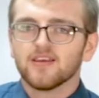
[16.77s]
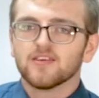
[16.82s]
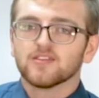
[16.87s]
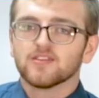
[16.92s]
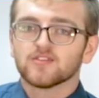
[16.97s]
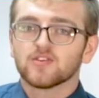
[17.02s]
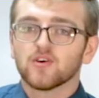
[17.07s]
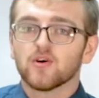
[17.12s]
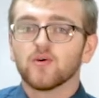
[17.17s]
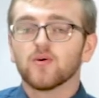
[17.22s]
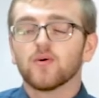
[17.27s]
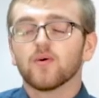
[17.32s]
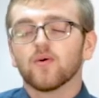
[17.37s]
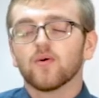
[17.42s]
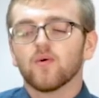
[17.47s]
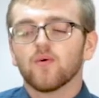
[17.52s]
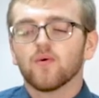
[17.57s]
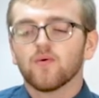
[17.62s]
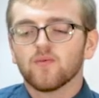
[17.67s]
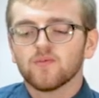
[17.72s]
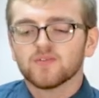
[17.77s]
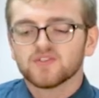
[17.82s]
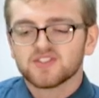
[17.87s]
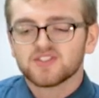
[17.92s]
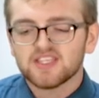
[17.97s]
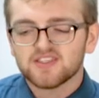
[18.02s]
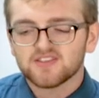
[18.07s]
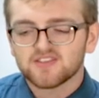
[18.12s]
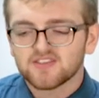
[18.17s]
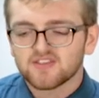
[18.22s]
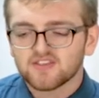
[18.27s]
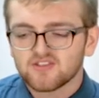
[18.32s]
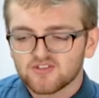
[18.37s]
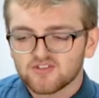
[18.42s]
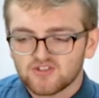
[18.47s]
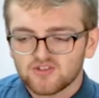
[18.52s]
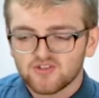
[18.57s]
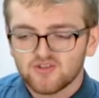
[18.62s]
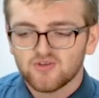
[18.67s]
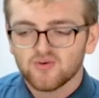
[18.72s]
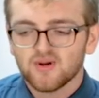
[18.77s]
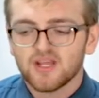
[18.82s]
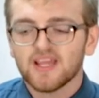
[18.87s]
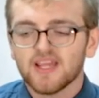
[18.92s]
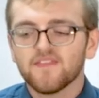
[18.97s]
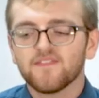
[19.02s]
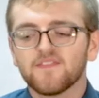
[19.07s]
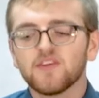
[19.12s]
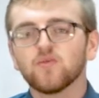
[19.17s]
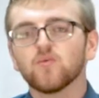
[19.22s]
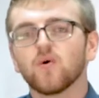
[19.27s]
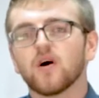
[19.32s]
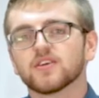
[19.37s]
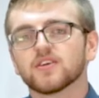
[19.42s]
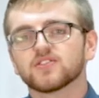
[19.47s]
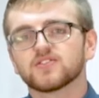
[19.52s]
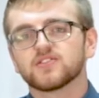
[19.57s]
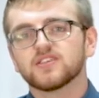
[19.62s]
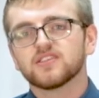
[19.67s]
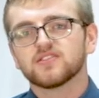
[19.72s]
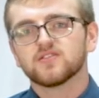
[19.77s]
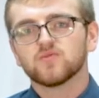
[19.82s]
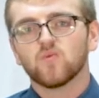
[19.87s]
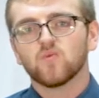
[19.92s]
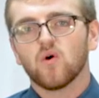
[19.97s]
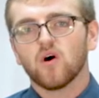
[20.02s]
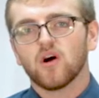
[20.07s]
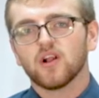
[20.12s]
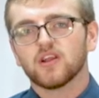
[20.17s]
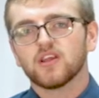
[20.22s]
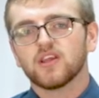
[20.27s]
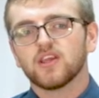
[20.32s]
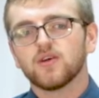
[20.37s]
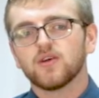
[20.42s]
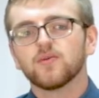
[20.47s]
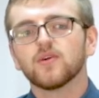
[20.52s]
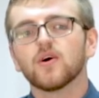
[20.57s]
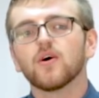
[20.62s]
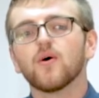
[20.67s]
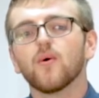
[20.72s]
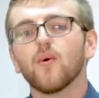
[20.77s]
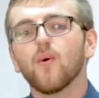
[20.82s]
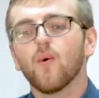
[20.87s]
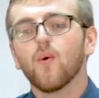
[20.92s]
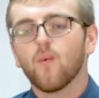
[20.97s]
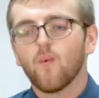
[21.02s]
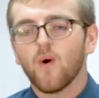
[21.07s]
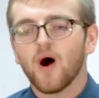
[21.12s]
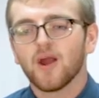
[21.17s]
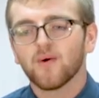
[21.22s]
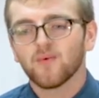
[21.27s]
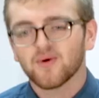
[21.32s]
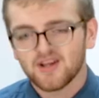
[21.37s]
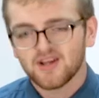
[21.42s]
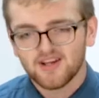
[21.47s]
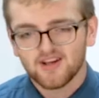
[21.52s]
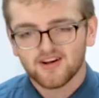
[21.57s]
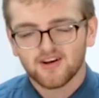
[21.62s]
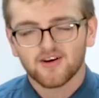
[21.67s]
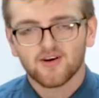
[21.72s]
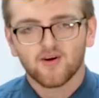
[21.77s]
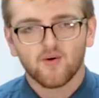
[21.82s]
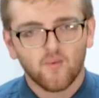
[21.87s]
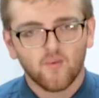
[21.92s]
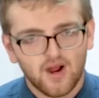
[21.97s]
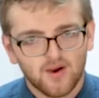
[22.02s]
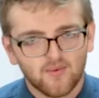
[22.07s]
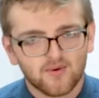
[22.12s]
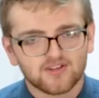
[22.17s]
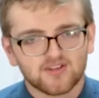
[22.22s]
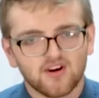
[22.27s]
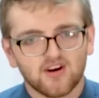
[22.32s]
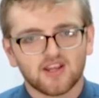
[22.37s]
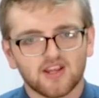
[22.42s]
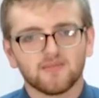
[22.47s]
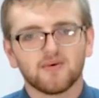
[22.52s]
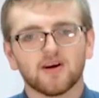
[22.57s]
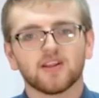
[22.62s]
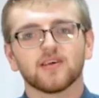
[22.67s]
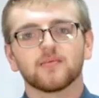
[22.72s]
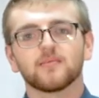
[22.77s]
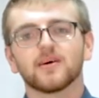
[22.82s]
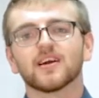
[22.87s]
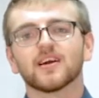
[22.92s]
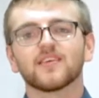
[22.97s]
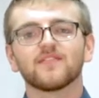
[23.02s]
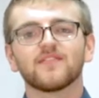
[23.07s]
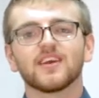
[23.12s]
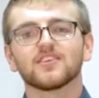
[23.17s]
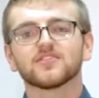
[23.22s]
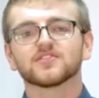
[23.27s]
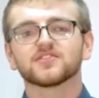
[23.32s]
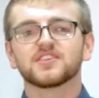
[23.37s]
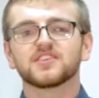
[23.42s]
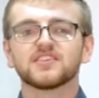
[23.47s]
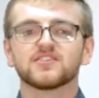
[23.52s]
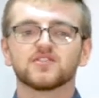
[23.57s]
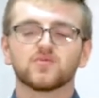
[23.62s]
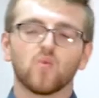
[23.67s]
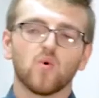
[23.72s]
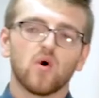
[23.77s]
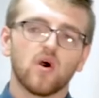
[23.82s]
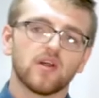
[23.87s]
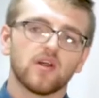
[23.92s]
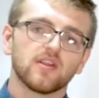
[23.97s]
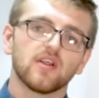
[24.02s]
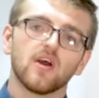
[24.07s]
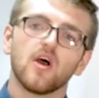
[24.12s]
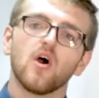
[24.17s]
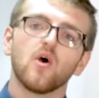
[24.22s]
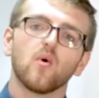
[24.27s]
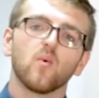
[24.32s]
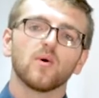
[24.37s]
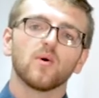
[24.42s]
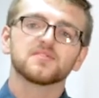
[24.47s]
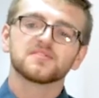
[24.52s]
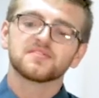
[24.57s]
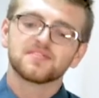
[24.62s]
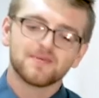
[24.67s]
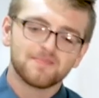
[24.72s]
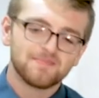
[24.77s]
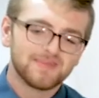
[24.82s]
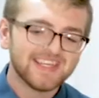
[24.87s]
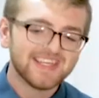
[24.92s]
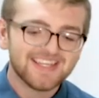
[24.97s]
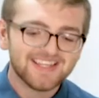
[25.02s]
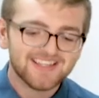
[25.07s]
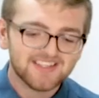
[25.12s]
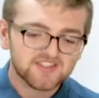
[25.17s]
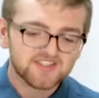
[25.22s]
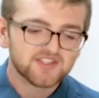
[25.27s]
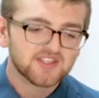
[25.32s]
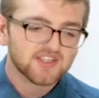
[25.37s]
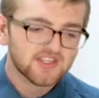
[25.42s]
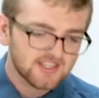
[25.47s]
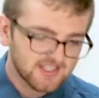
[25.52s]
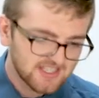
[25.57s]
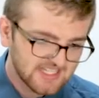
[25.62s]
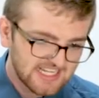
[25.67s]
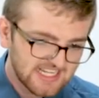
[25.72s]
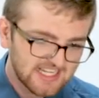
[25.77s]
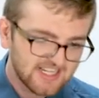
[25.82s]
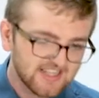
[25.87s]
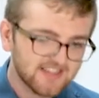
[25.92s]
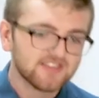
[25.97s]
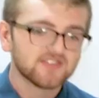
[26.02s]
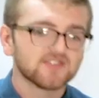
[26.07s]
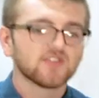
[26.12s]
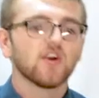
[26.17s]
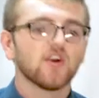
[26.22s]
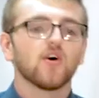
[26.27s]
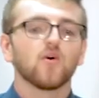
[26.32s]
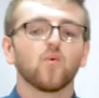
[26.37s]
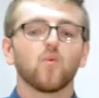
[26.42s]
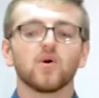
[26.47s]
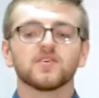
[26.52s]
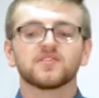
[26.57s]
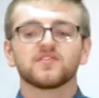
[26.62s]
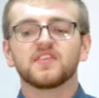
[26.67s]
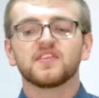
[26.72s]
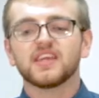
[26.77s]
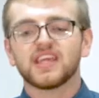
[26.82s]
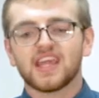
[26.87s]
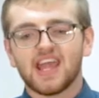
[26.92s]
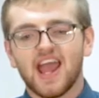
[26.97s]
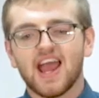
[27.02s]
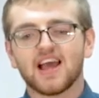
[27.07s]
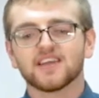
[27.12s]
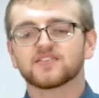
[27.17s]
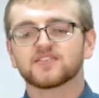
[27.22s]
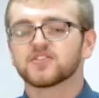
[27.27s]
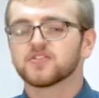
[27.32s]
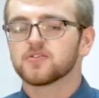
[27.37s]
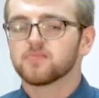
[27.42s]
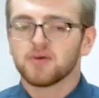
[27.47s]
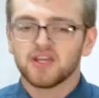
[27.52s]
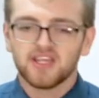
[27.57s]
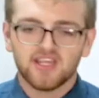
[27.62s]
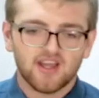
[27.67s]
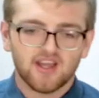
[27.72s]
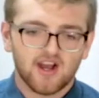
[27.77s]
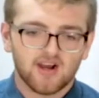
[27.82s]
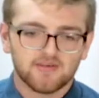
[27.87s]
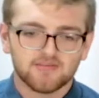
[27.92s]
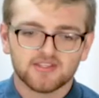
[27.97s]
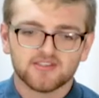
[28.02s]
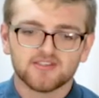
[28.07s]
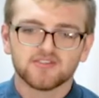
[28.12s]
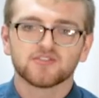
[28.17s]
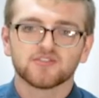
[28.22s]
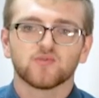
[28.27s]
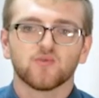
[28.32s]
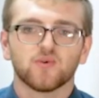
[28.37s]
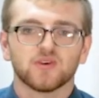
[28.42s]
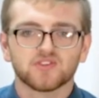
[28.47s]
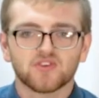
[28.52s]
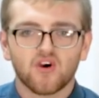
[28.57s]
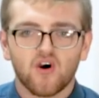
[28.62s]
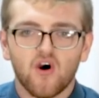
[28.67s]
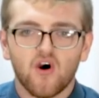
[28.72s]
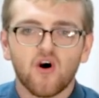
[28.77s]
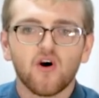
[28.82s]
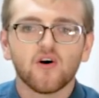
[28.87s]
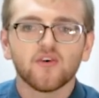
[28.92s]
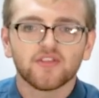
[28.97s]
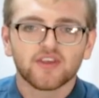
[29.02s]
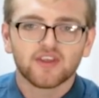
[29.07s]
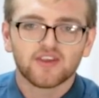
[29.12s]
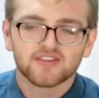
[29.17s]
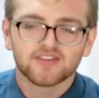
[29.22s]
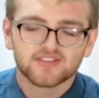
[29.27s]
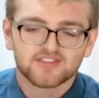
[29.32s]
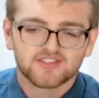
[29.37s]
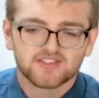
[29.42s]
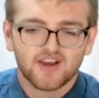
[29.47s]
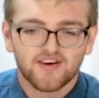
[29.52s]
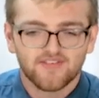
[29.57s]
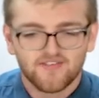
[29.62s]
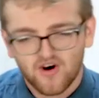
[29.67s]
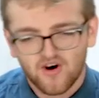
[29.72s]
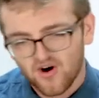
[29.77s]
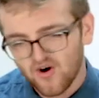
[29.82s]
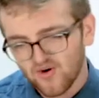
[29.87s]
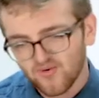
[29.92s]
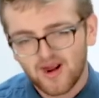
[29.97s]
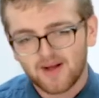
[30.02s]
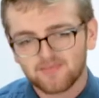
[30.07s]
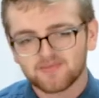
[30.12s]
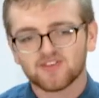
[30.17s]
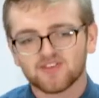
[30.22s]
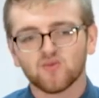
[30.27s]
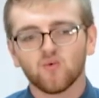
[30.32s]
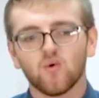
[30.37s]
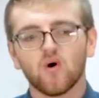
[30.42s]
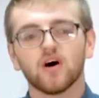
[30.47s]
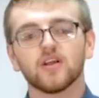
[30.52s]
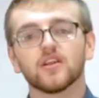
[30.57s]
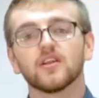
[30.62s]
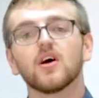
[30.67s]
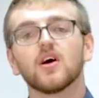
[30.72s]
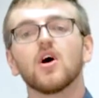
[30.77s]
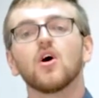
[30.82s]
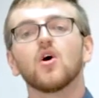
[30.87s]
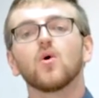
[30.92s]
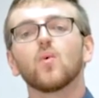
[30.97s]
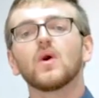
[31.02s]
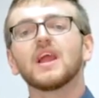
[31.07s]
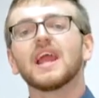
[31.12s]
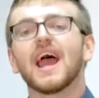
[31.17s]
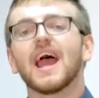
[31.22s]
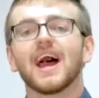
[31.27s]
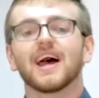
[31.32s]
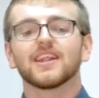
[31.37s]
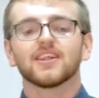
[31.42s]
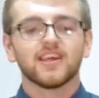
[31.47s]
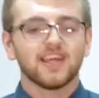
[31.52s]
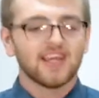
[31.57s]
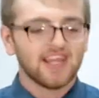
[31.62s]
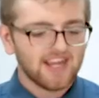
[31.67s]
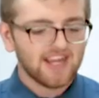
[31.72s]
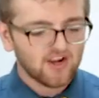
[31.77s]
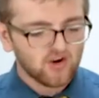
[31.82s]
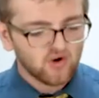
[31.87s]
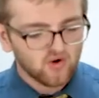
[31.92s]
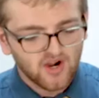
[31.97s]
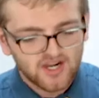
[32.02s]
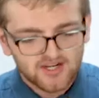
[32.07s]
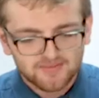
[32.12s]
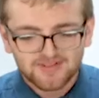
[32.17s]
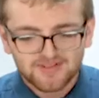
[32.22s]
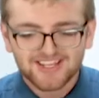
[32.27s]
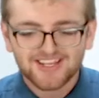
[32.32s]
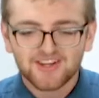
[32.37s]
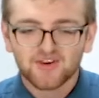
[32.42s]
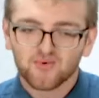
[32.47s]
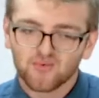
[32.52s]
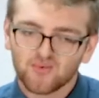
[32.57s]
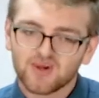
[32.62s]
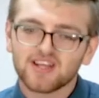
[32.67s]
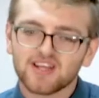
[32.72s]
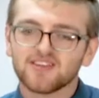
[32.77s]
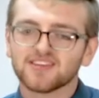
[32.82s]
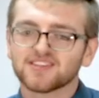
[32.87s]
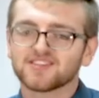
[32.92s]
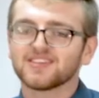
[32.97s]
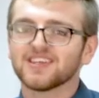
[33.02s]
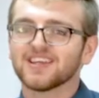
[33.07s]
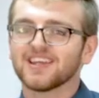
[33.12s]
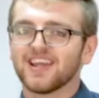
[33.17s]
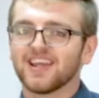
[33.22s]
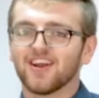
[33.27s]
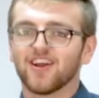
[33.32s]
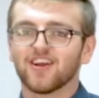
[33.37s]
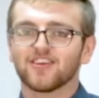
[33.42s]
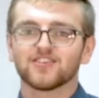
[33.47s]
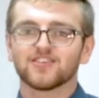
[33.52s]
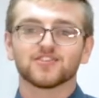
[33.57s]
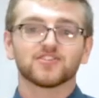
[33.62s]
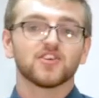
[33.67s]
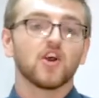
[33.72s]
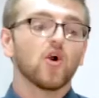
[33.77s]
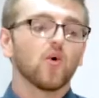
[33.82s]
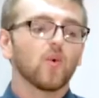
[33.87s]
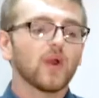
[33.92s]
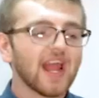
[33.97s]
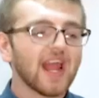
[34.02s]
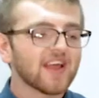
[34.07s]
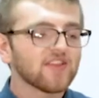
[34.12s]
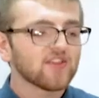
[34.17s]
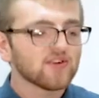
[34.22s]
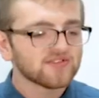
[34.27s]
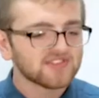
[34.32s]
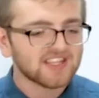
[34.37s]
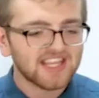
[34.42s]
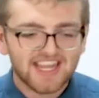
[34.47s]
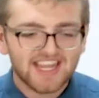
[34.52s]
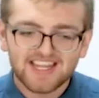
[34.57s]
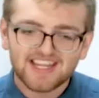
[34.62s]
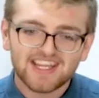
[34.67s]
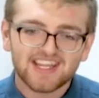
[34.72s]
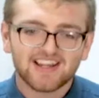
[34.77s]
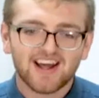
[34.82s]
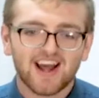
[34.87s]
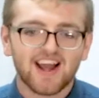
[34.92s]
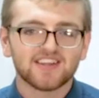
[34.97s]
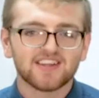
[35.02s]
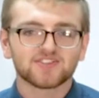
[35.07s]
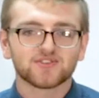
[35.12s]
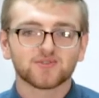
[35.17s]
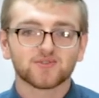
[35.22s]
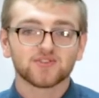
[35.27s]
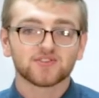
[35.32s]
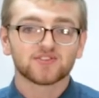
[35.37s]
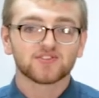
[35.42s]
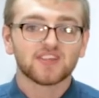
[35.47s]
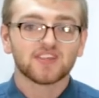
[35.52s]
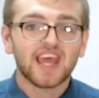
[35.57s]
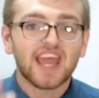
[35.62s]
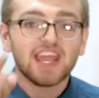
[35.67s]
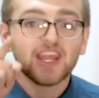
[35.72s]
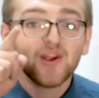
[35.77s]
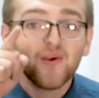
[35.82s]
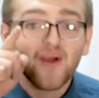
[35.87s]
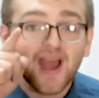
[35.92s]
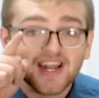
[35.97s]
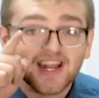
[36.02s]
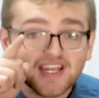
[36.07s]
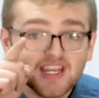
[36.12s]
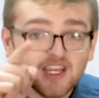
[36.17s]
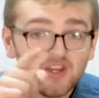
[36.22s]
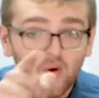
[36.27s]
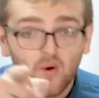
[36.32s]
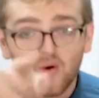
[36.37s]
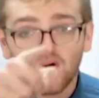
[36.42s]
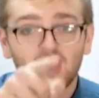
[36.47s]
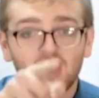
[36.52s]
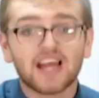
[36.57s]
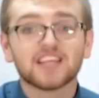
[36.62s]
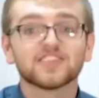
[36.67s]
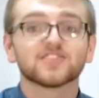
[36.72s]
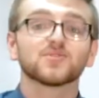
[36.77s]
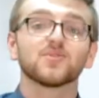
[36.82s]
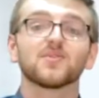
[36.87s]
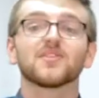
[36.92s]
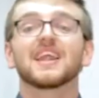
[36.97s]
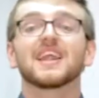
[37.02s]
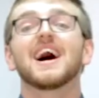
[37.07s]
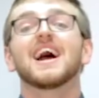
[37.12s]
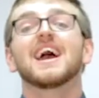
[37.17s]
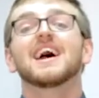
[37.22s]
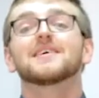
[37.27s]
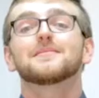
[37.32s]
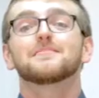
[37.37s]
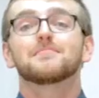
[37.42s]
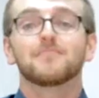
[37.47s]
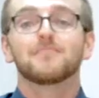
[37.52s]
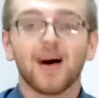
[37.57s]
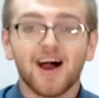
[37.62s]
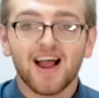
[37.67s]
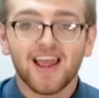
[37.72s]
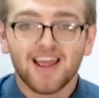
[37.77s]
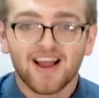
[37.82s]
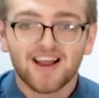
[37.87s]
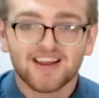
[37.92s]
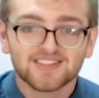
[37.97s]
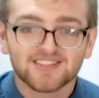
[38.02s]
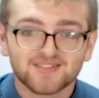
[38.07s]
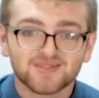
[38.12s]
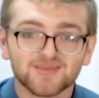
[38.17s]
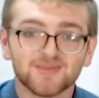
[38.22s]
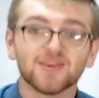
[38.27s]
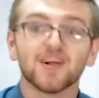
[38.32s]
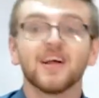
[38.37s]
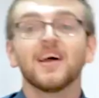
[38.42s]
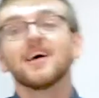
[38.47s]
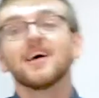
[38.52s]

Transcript: So, Season 2, if you watched Season 1, you know why we're here, why we're talking about it. American Vandal Season 1 was the bee's knees, was the cat's pajamas, was all the good stuff, all wrapped into one. We had incredibly realistic characters. We had those idiot high schoolers that you had at your high school, that I had at my high school,